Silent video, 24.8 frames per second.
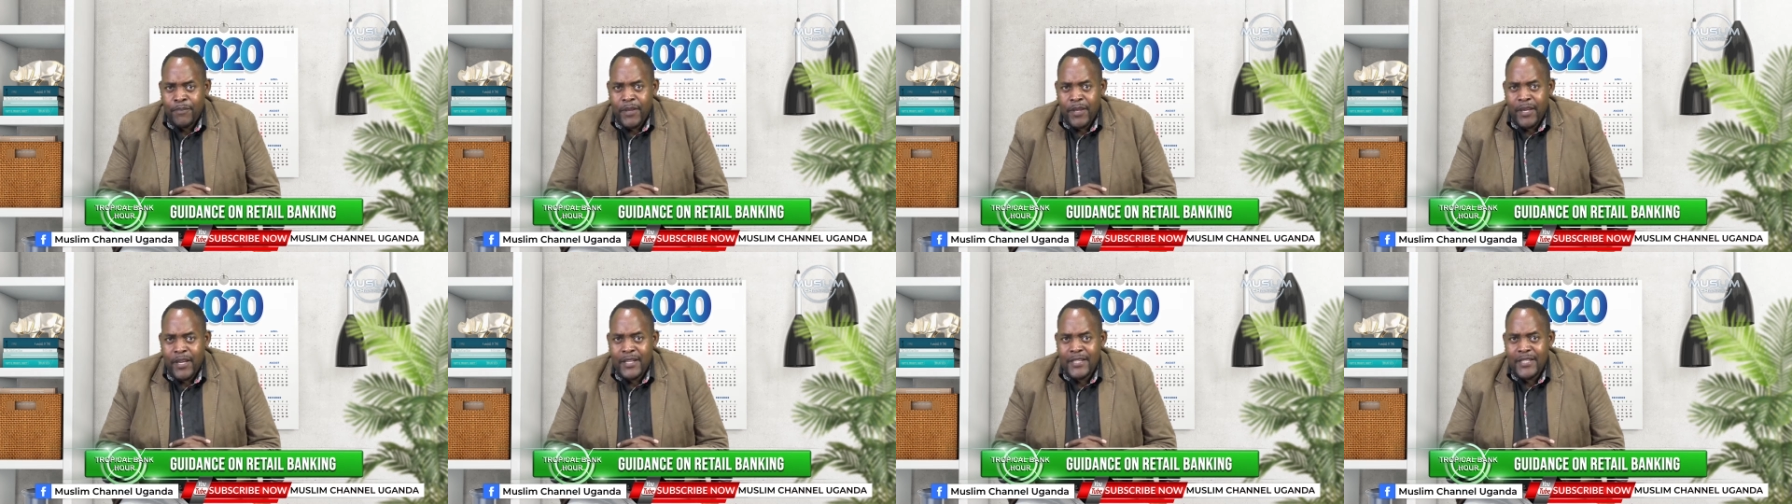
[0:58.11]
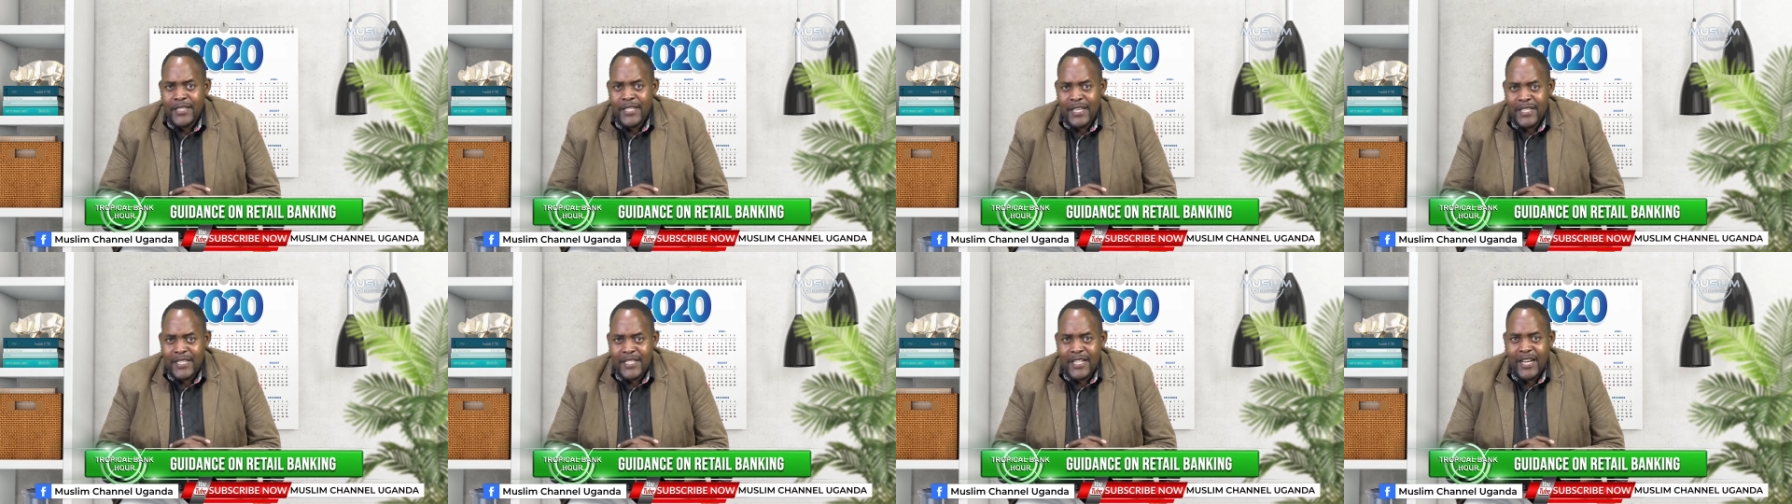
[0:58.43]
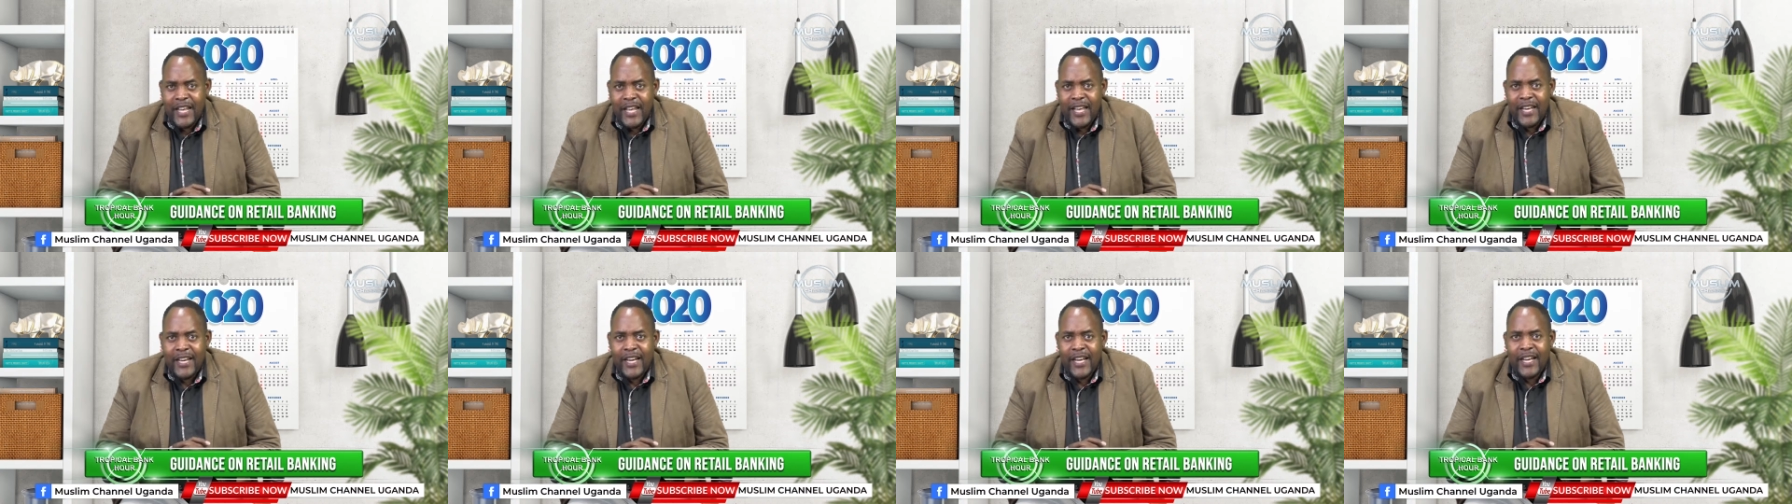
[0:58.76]
And just
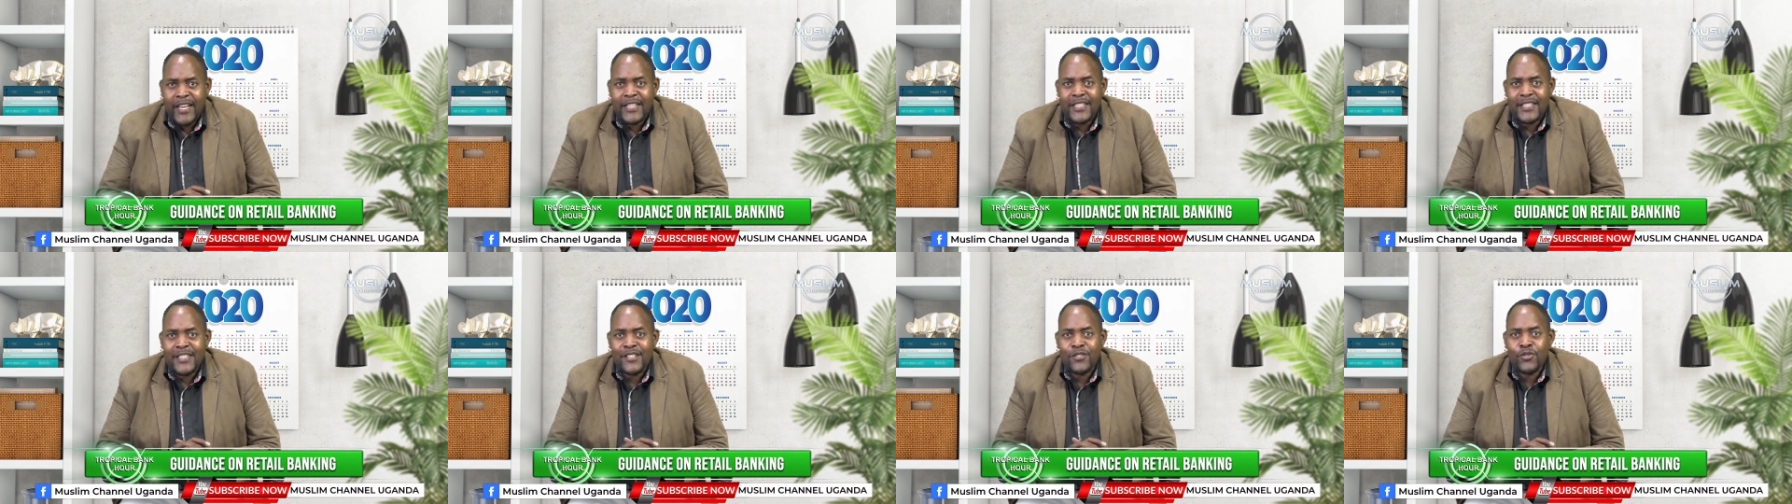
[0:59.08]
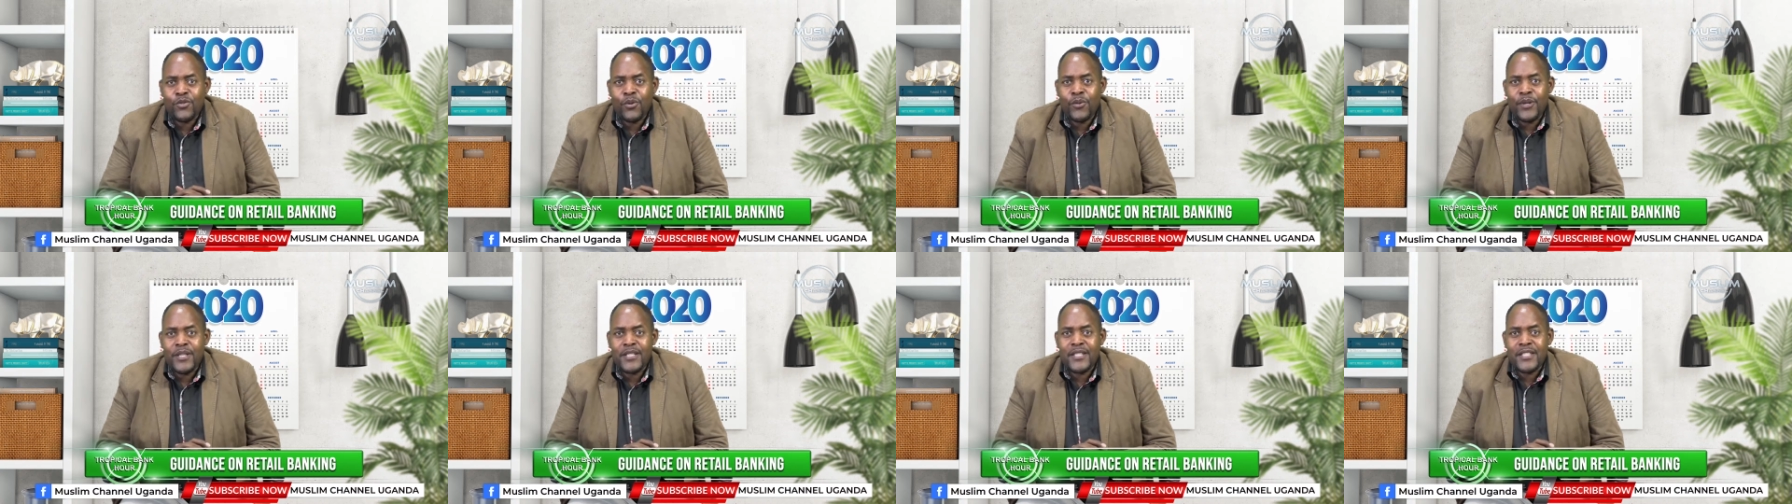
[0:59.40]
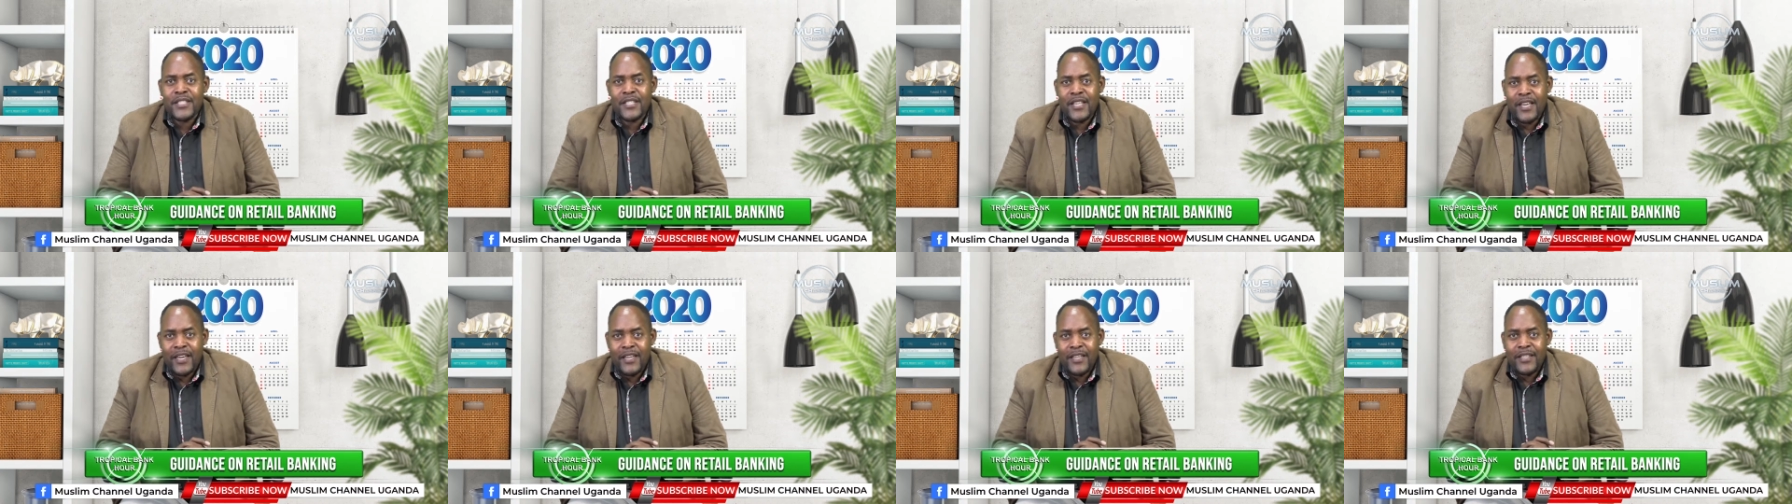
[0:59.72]
like it is always
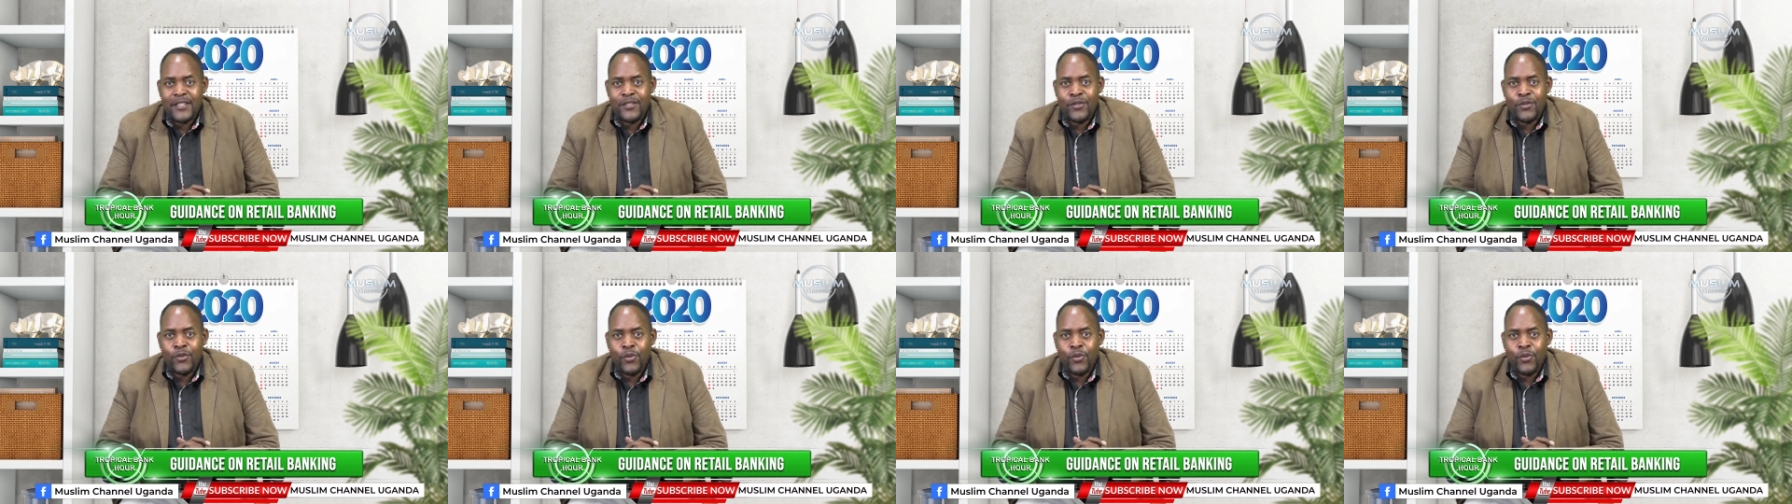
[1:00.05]
said,